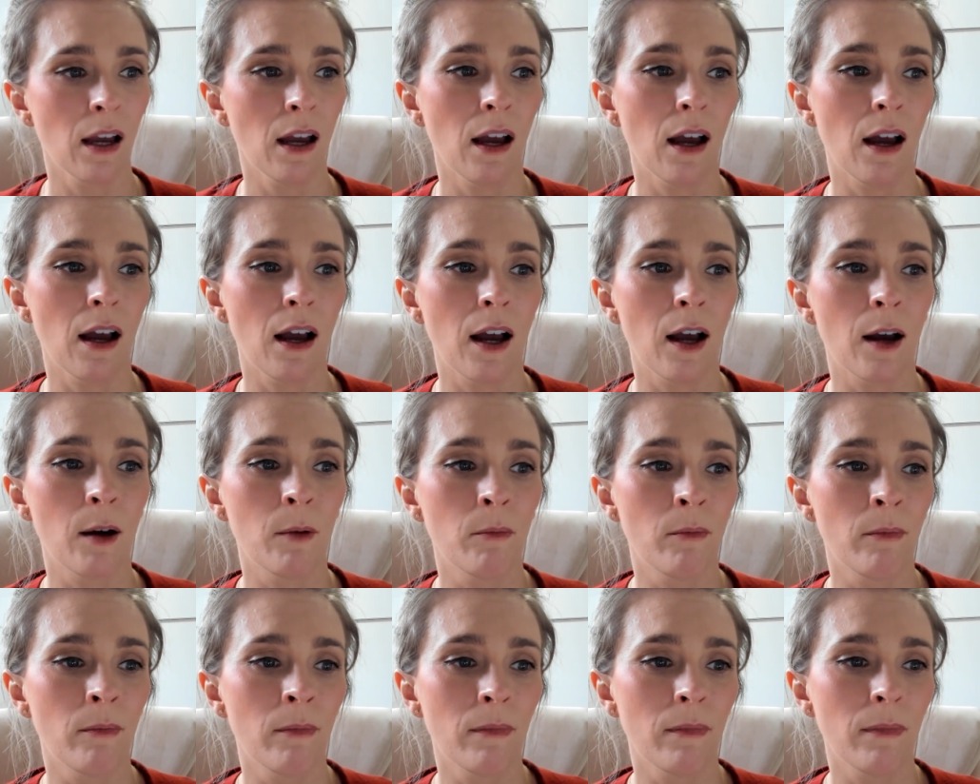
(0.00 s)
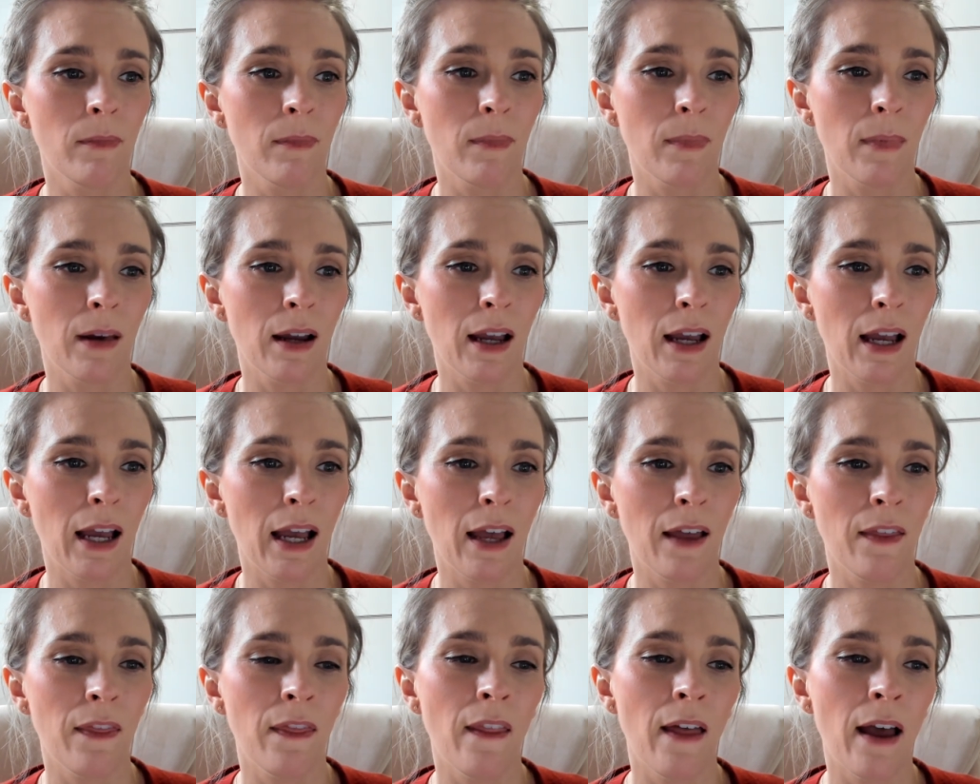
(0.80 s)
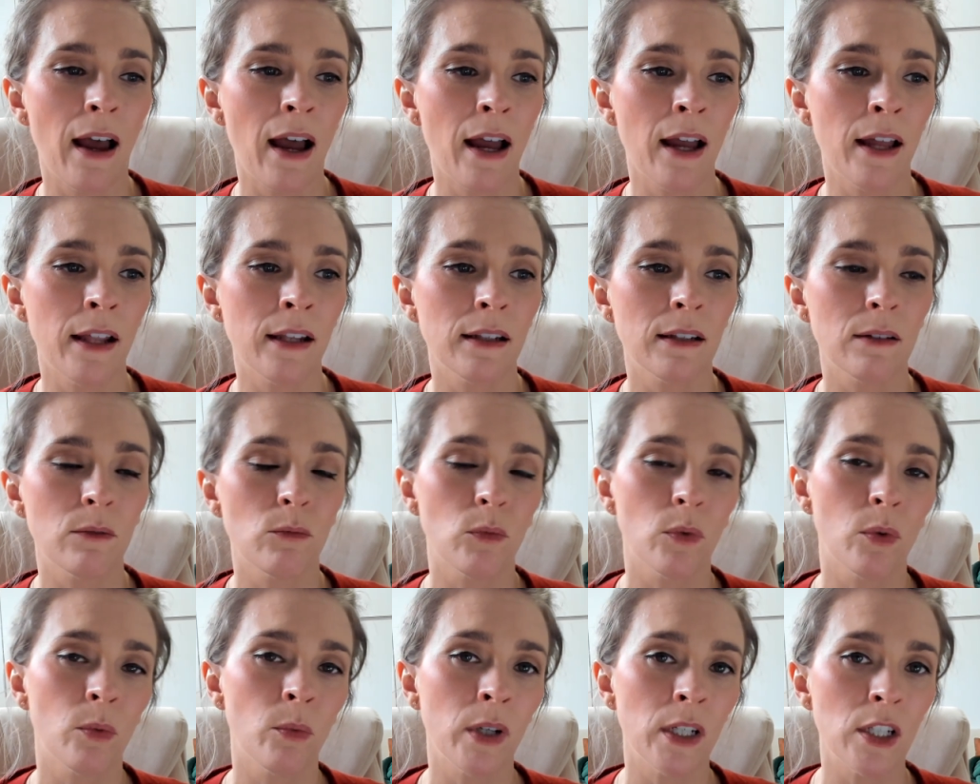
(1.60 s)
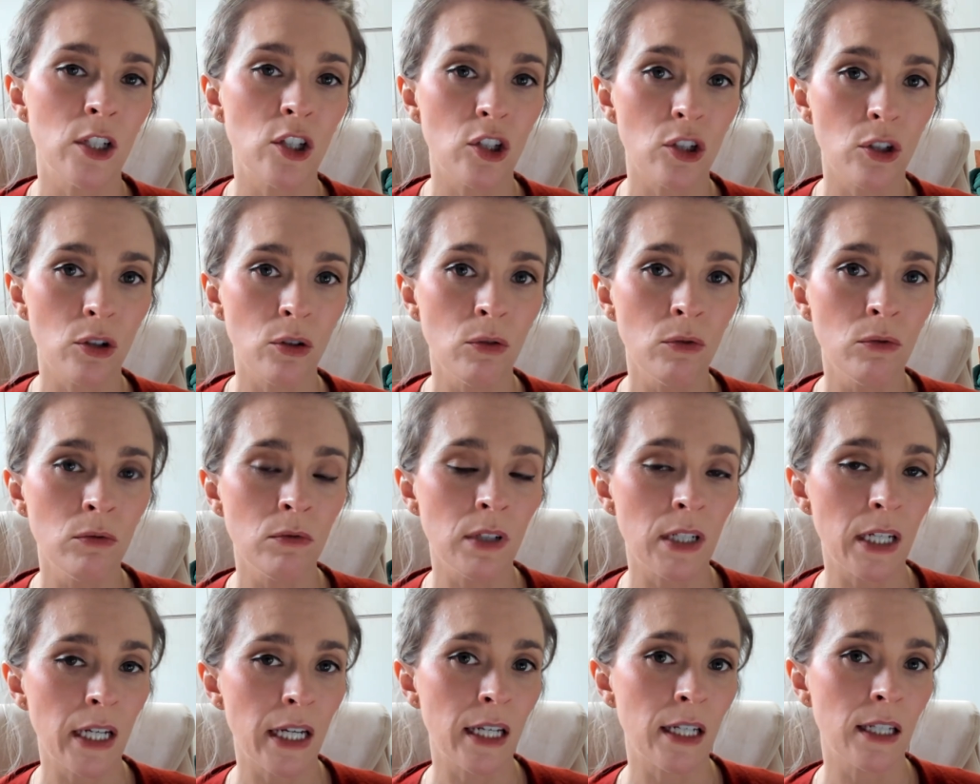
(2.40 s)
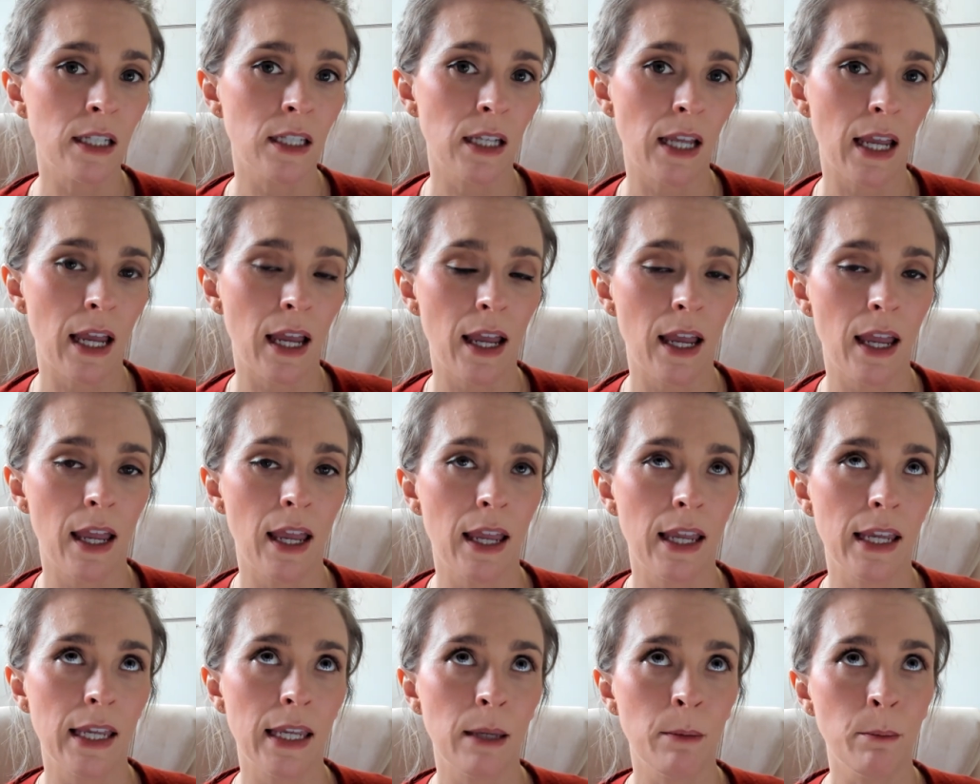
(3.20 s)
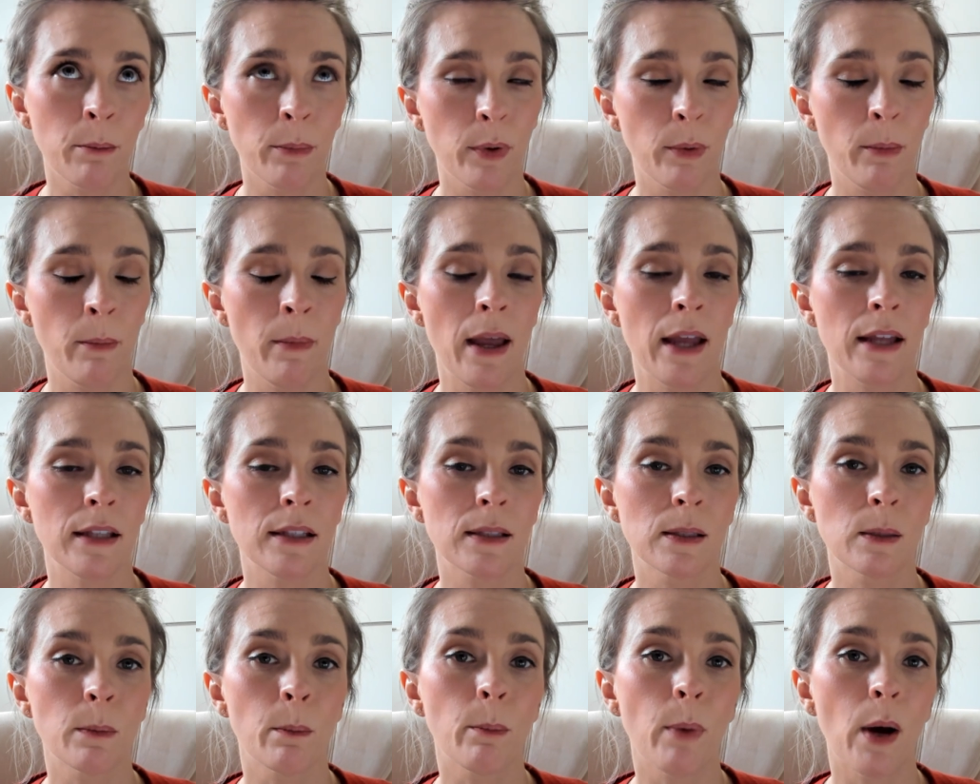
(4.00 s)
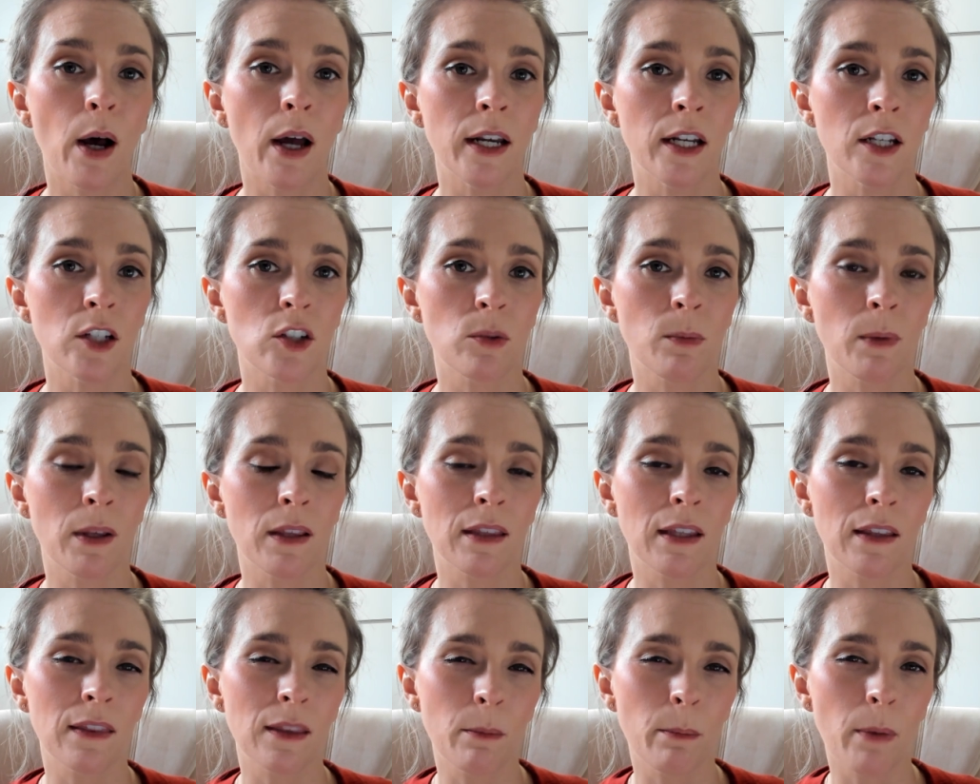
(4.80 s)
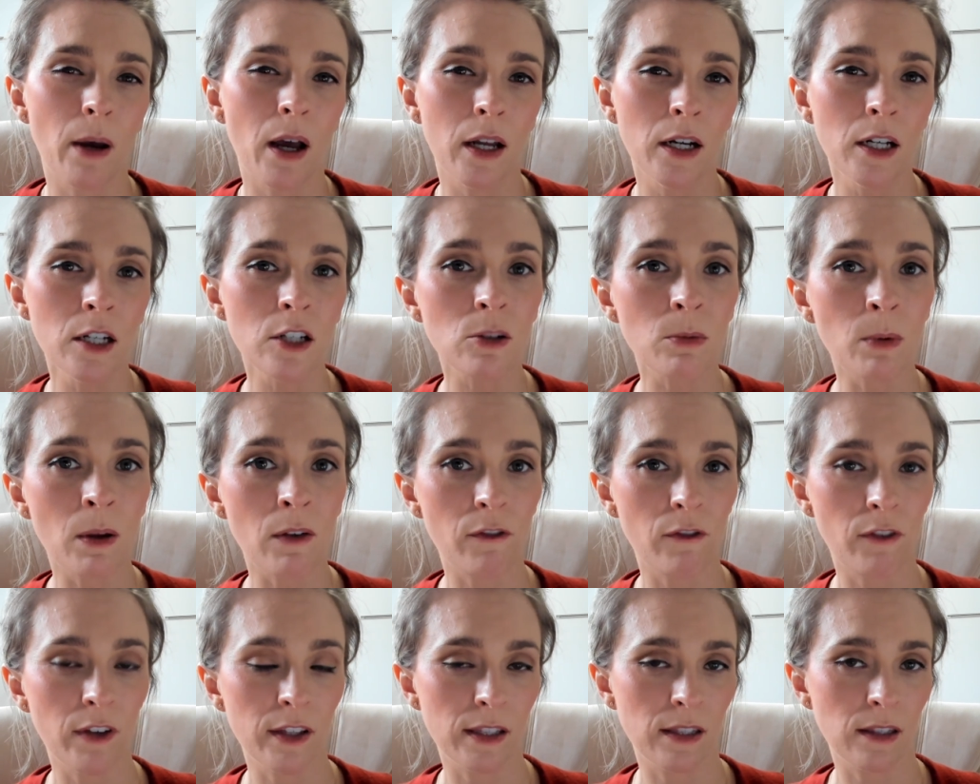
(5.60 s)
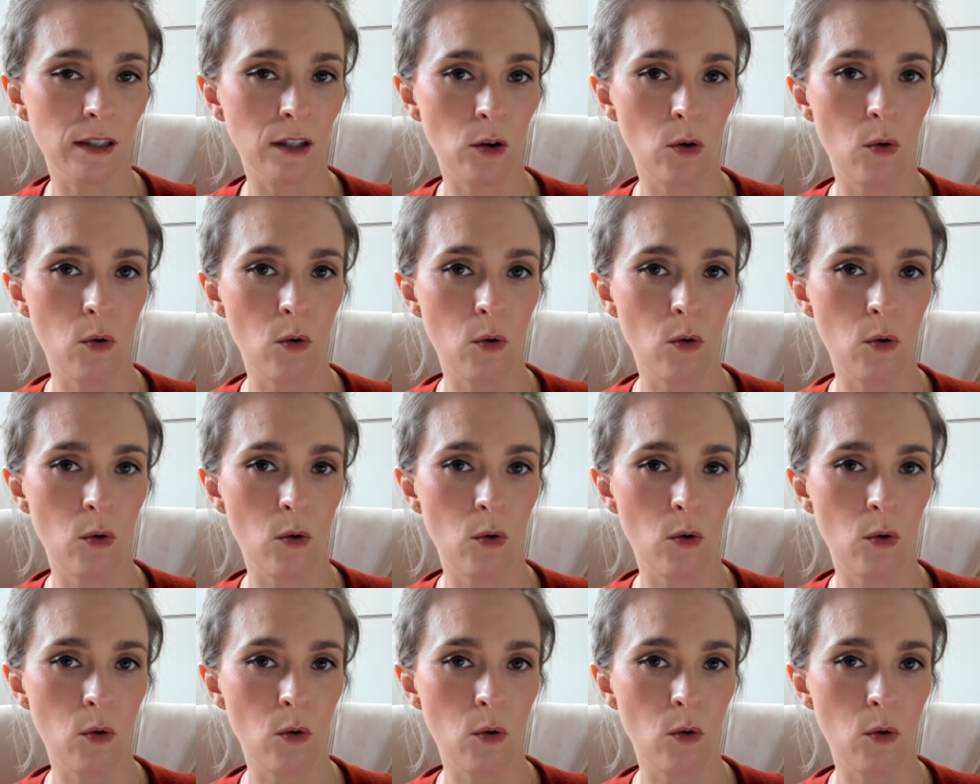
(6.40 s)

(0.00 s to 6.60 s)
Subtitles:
Um, and that when we do need to implement some punishment, that the punishment fits